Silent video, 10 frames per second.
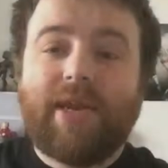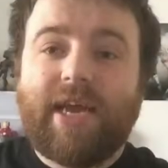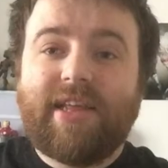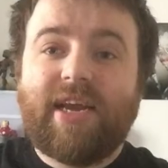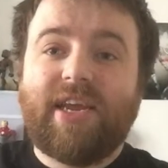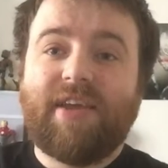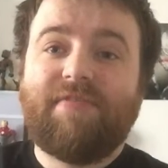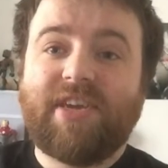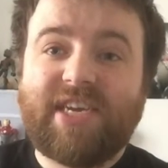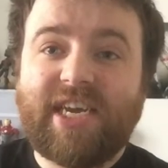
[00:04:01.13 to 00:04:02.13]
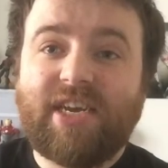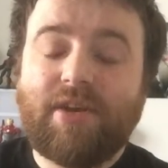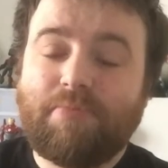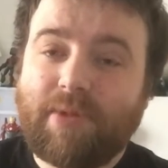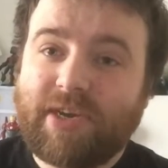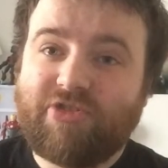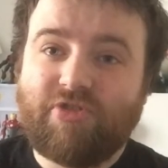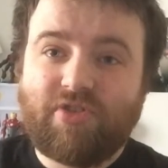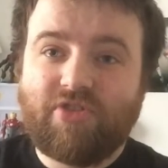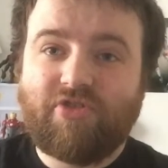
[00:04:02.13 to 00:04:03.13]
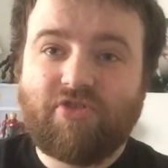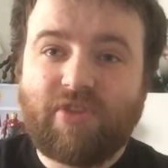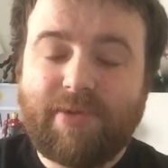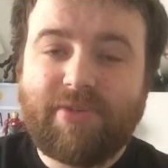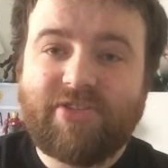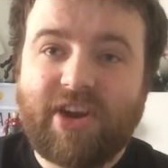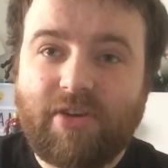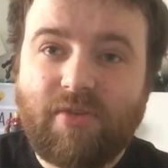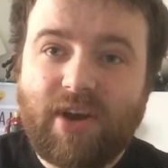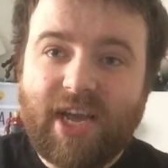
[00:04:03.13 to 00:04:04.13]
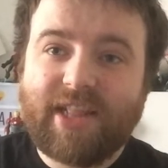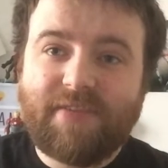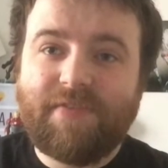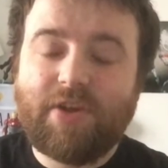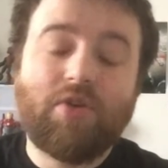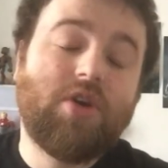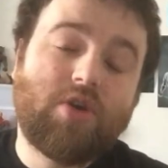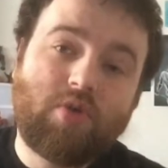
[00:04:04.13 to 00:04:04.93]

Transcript: you liked that. If you did, make sure to subscribe to the channel, like the video,